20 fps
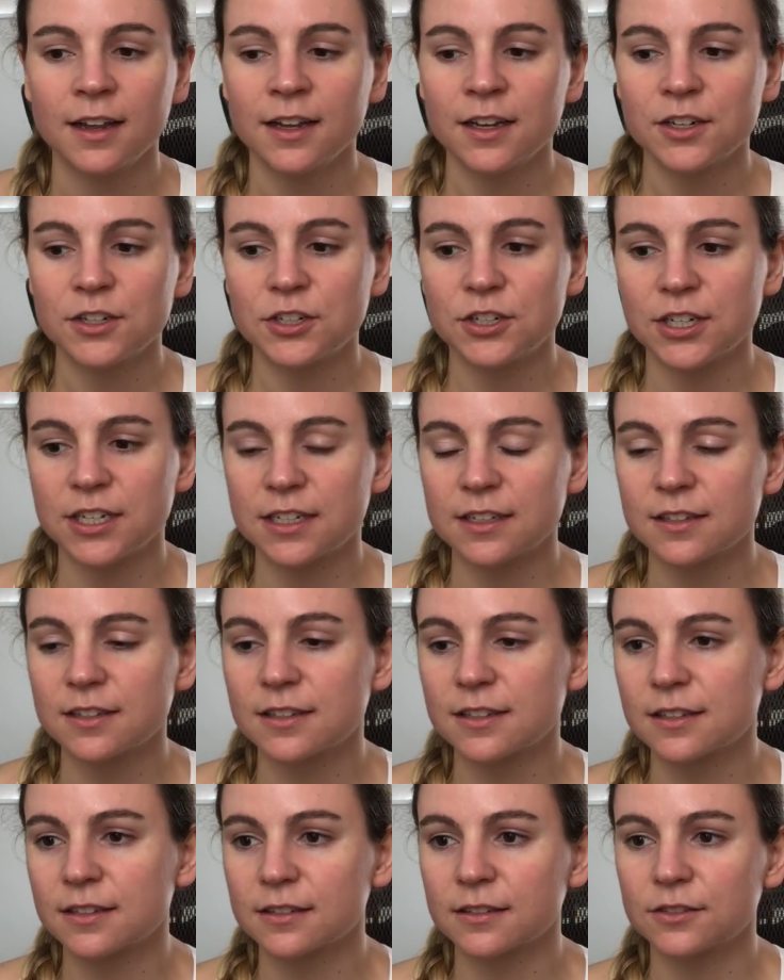
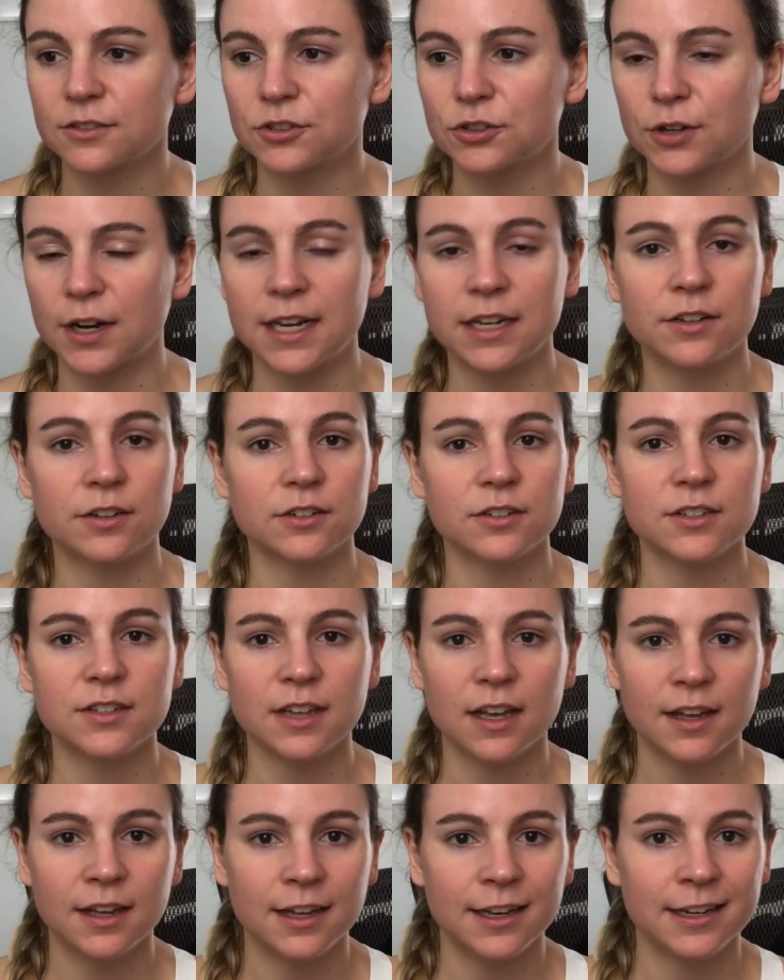she's trained her
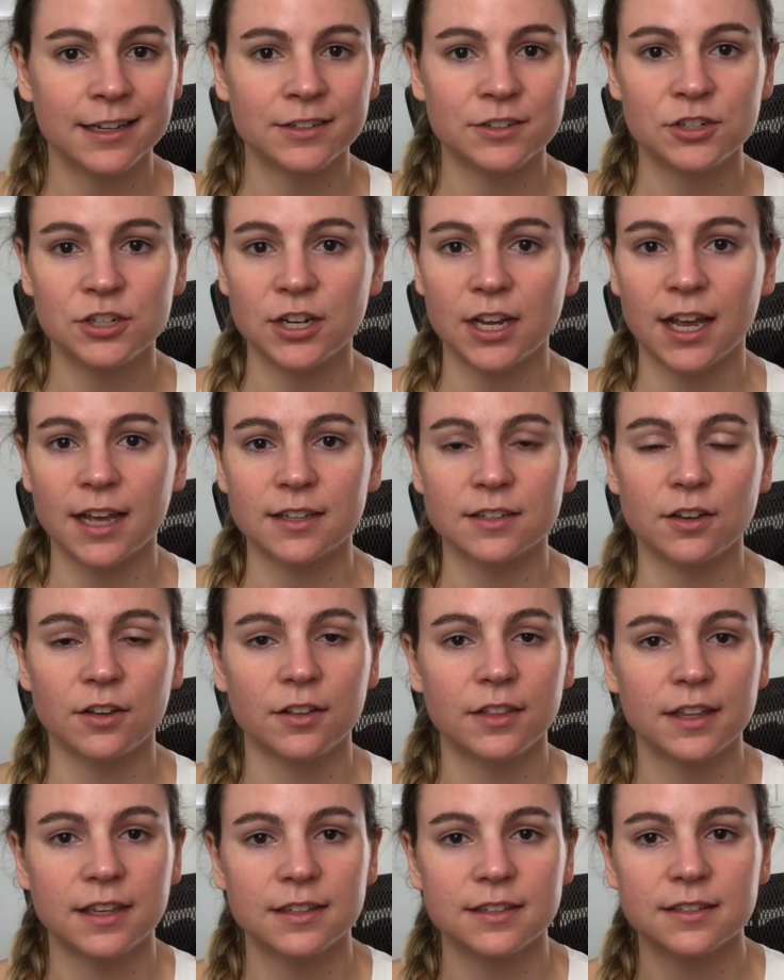son and she has all
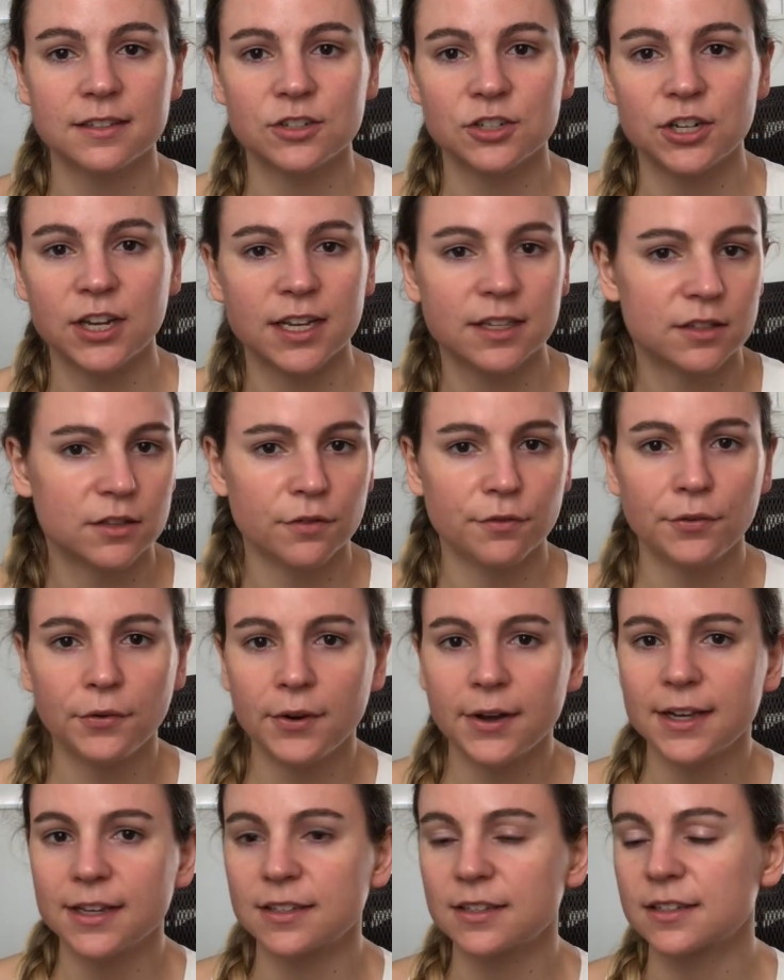these, she has the
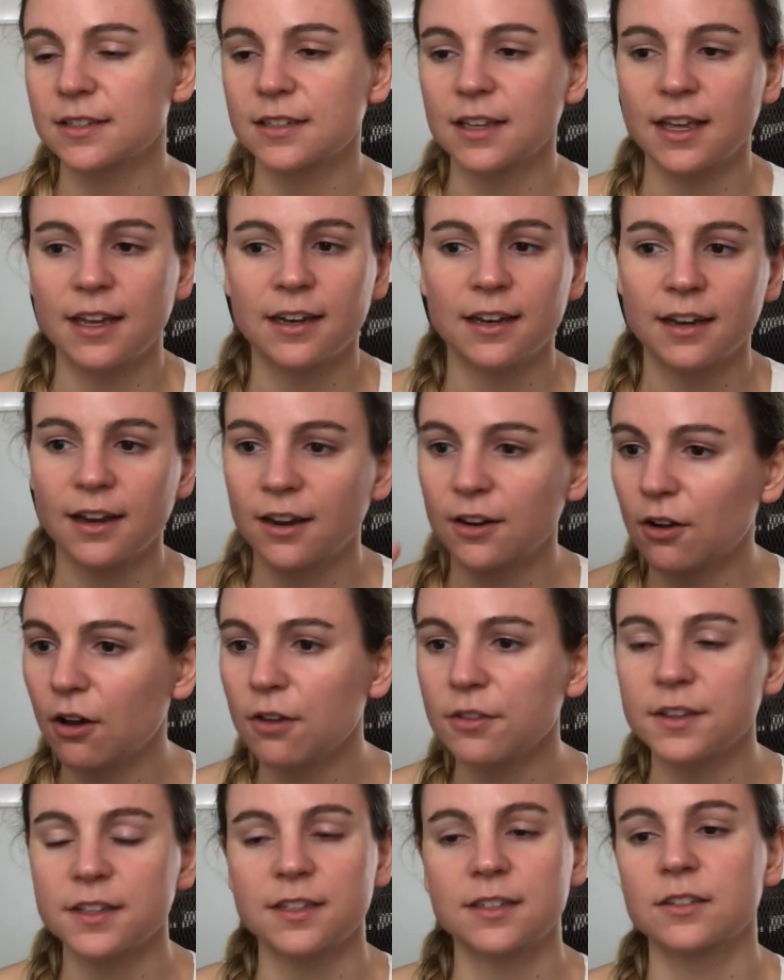voice and all
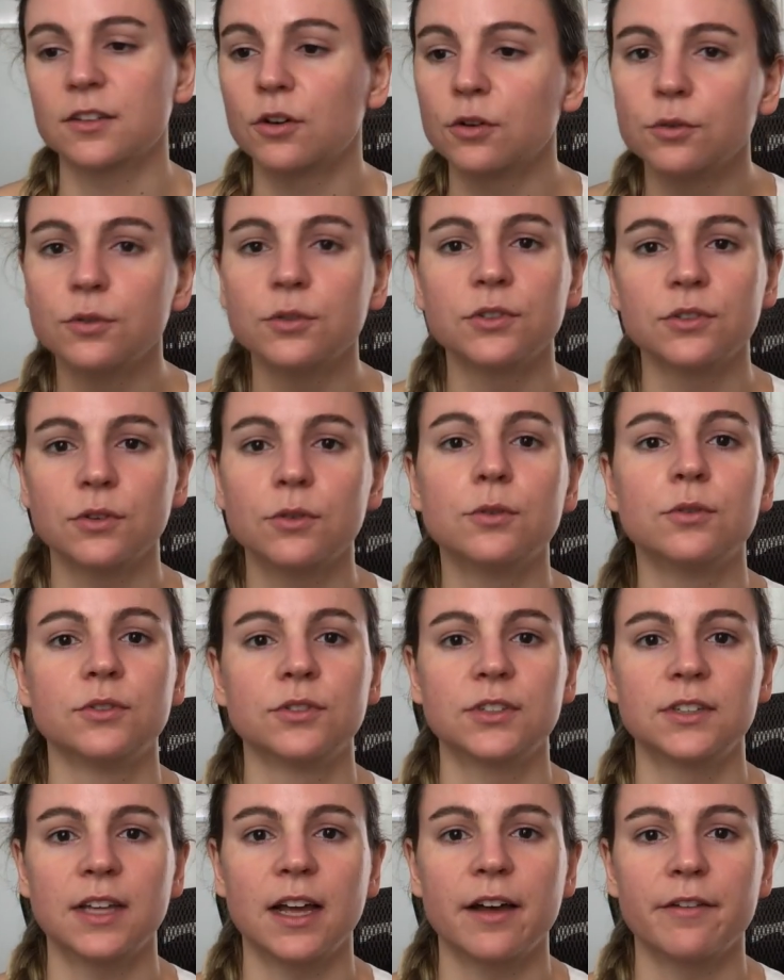this cool
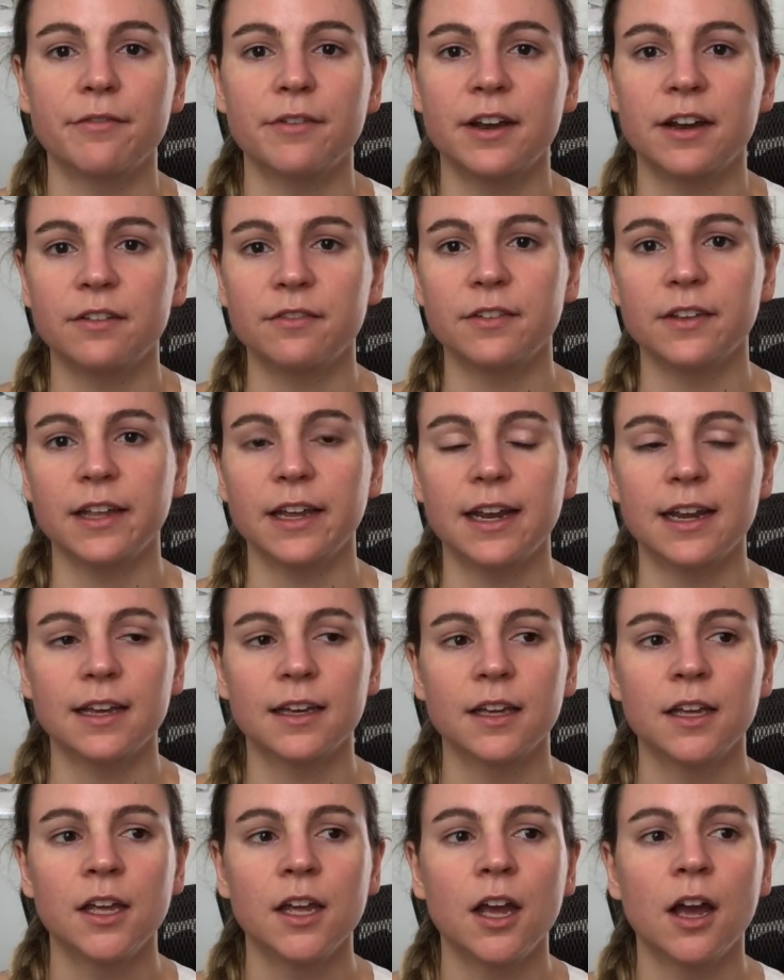stuff. And I feel like
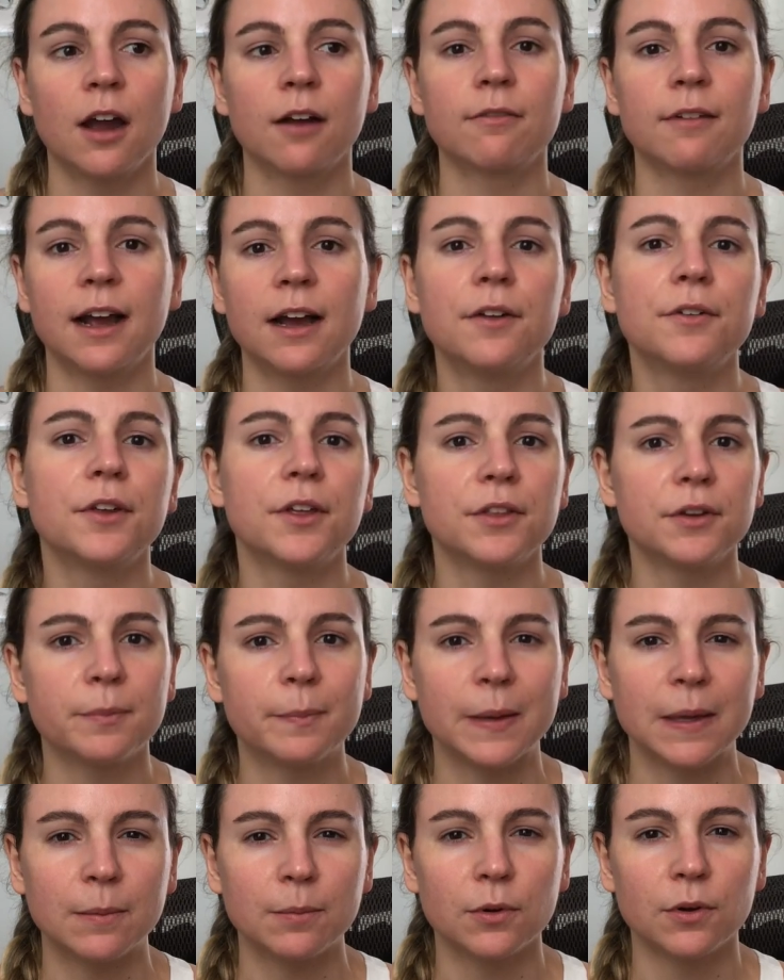around other
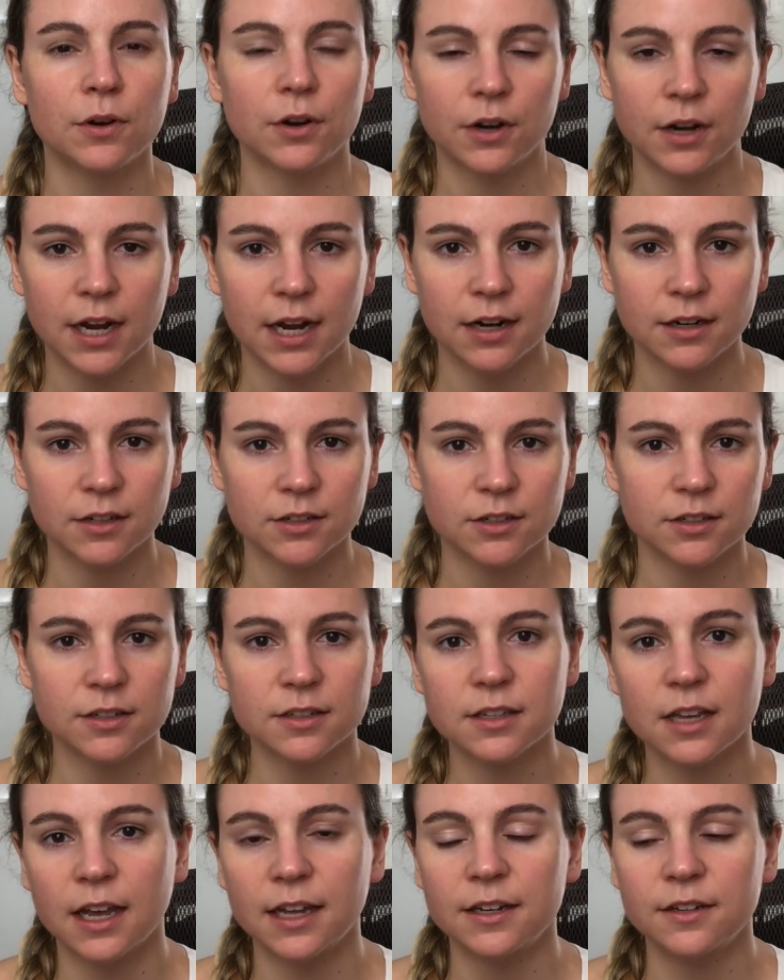people, her character is
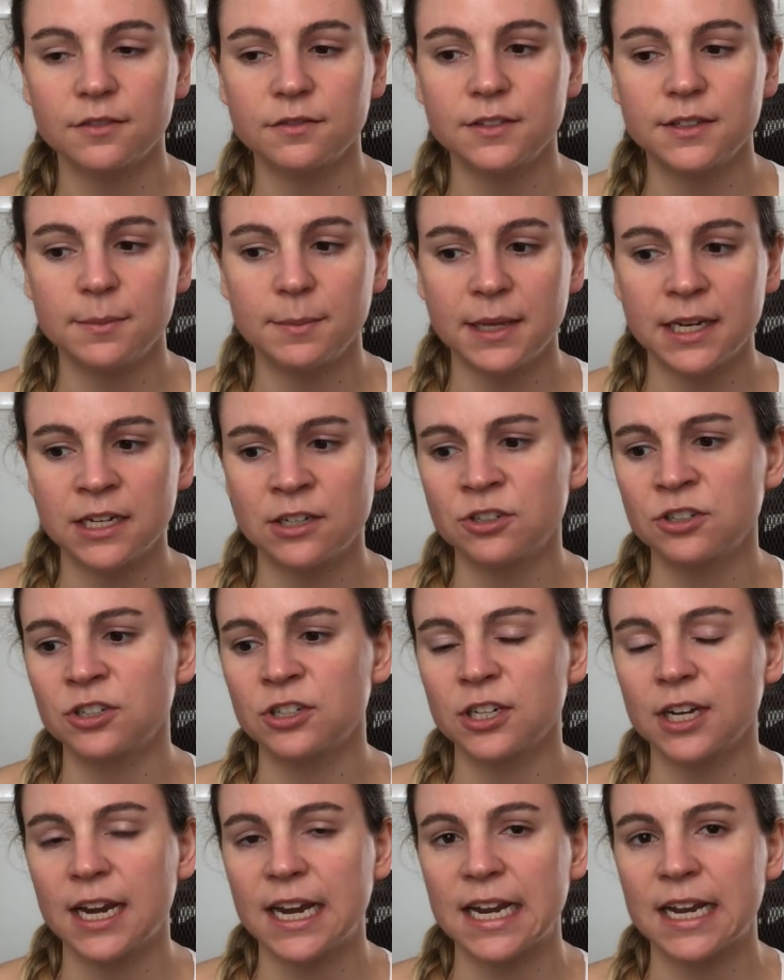kind of
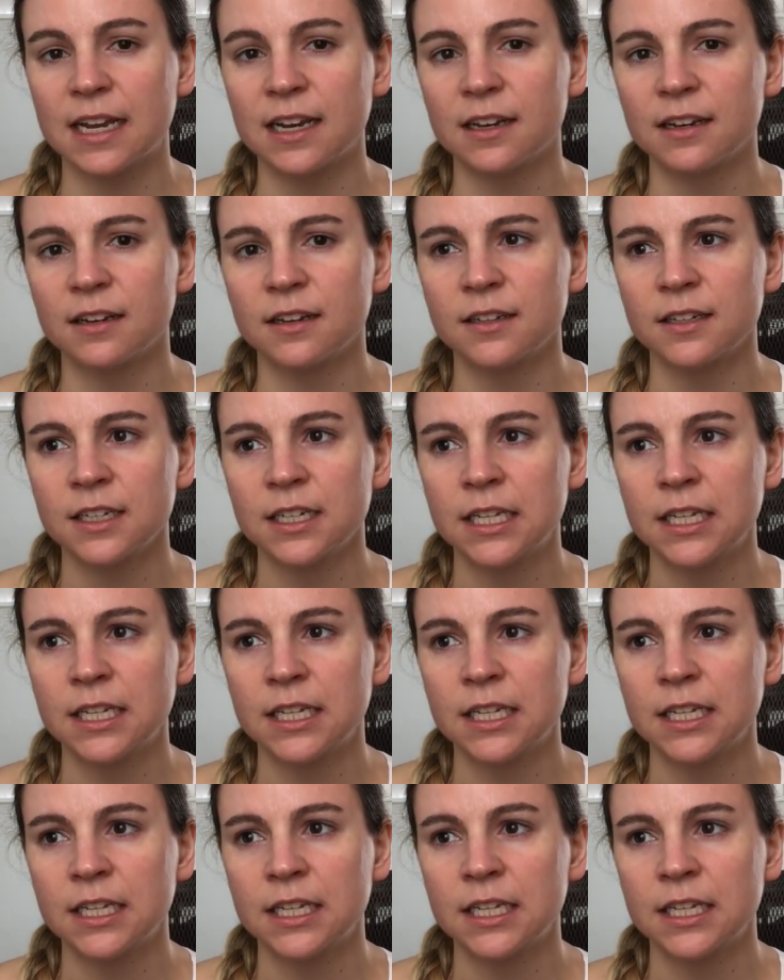diminished and